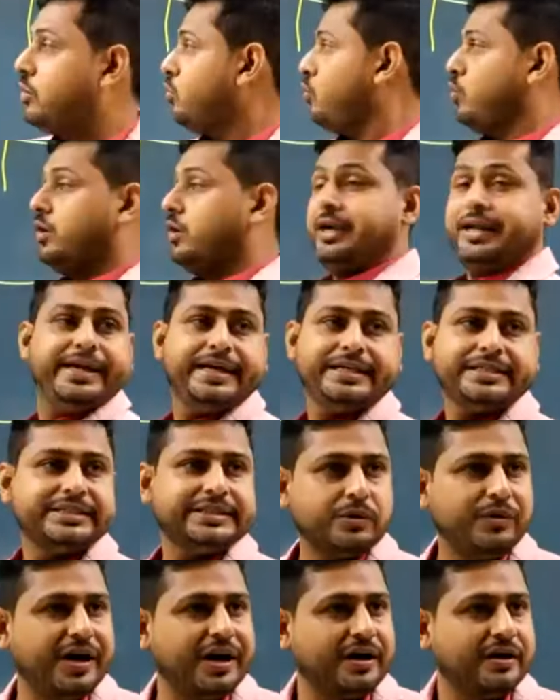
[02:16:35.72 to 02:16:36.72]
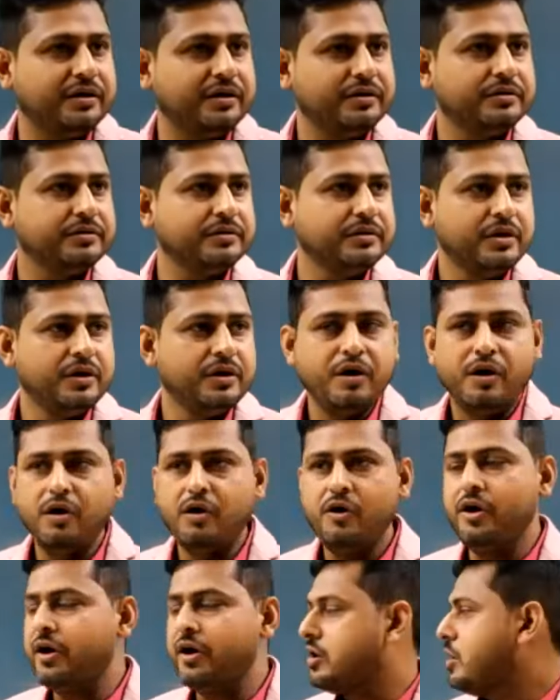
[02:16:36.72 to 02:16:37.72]
own DNS server,
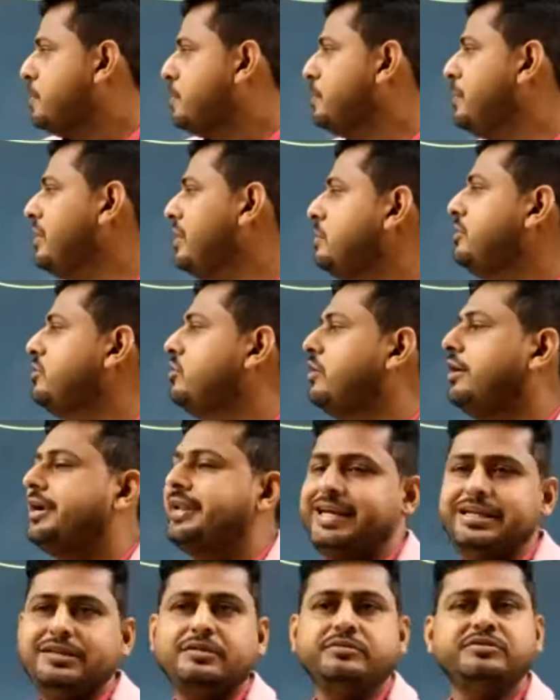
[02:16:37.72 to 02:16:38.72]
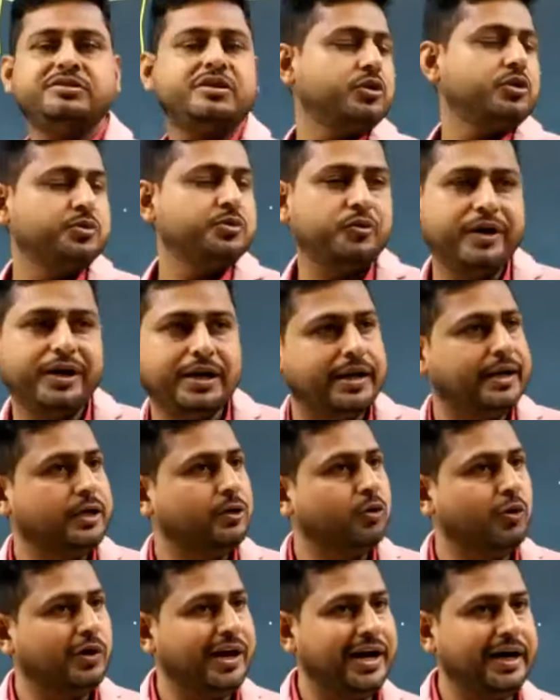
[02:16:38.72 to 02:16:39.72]
or maybe you are taking some service provider like
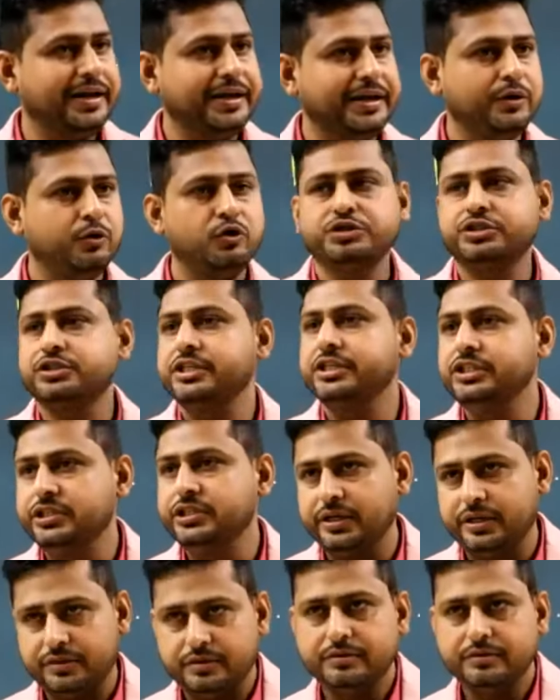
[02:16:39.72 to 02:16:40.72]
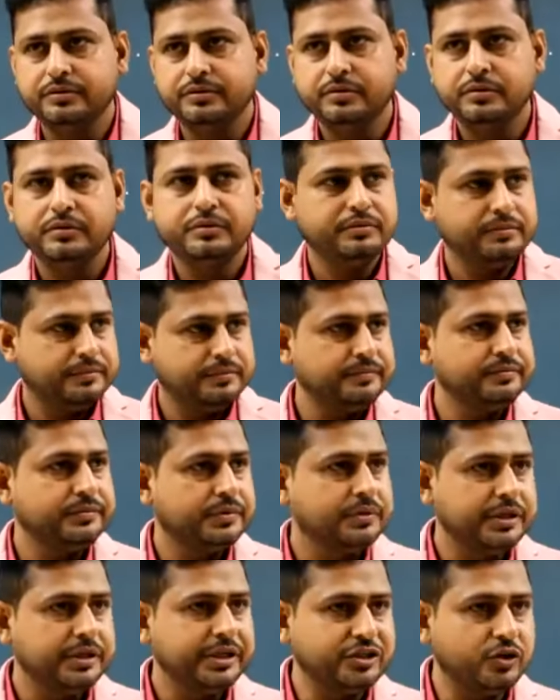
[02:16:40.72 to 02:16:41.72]
GoDaddy, Hostinger.
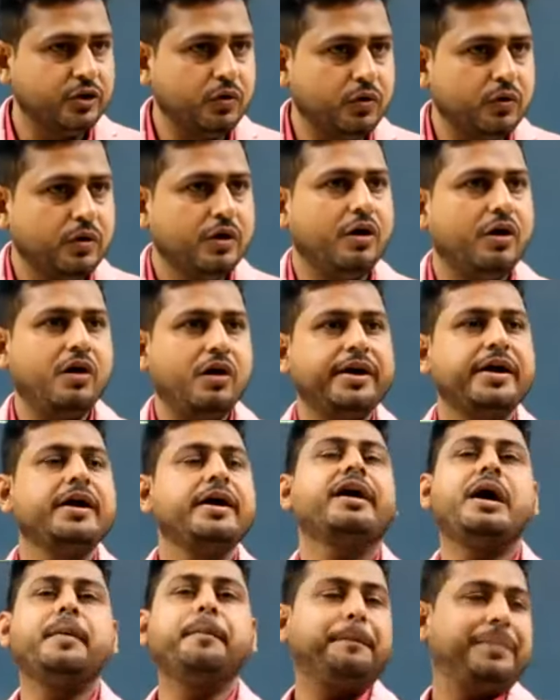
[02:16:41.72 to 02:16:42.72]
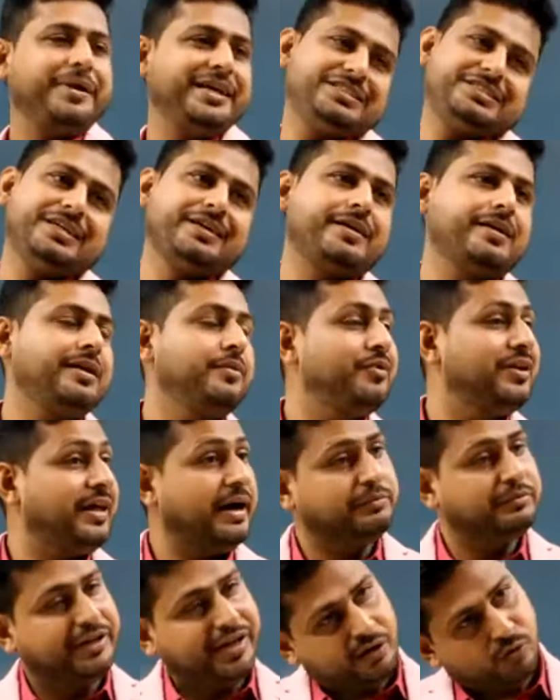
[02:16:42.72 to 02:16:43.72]
Yes or no? Or companies generally will
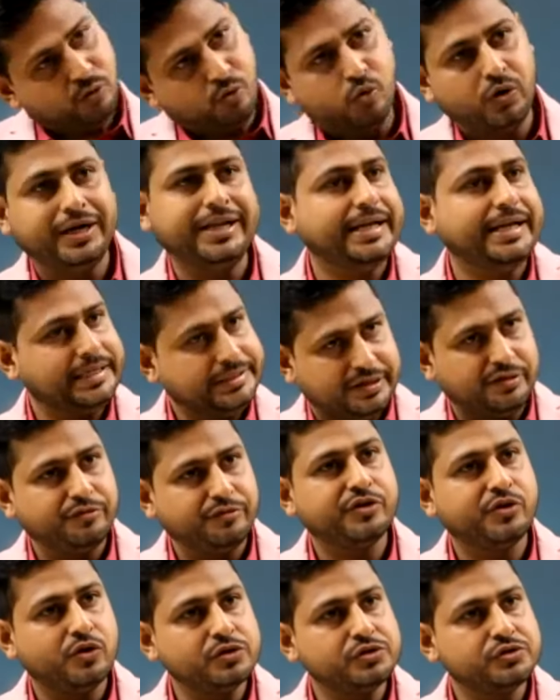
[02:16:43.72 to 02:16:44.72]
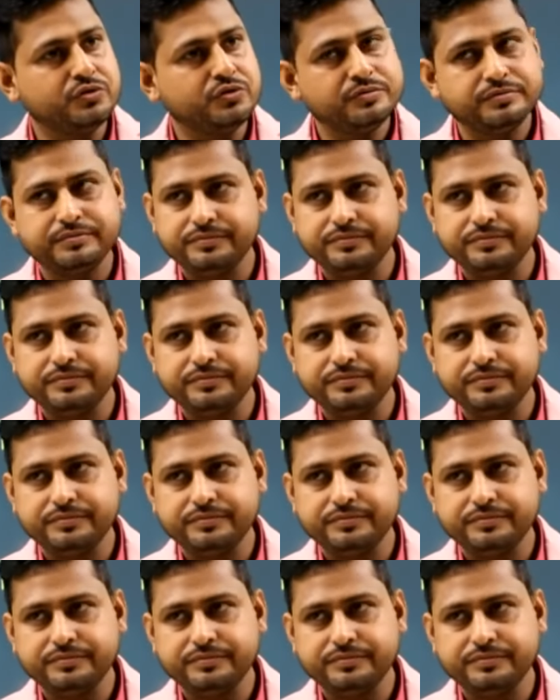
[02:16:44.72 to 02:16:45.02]
have their own DNS server also.